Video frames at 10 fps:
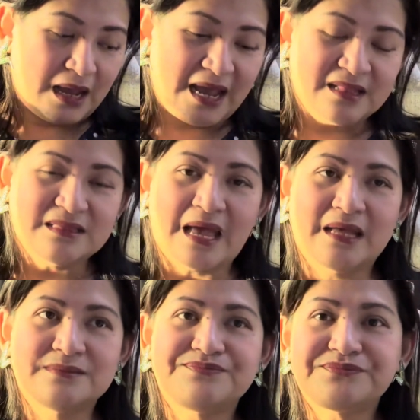And
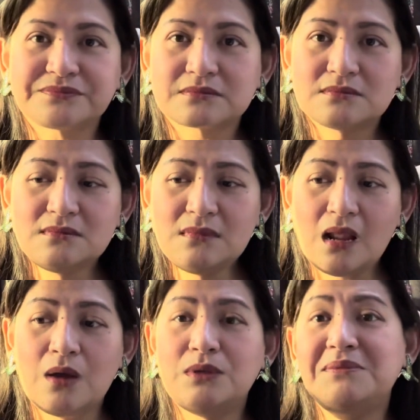then
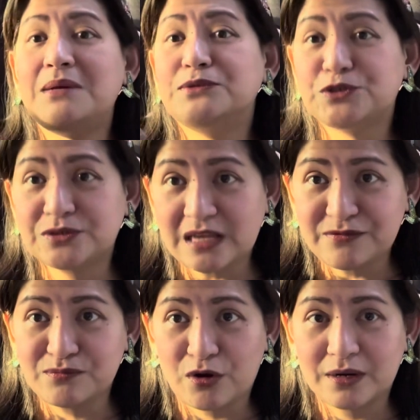I want to be able to
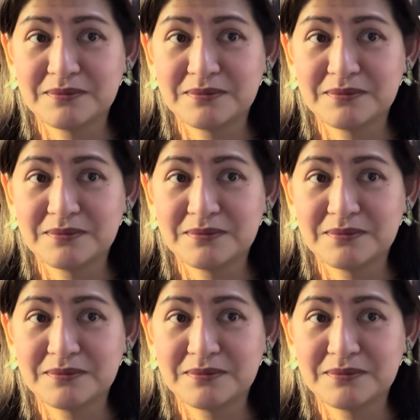save more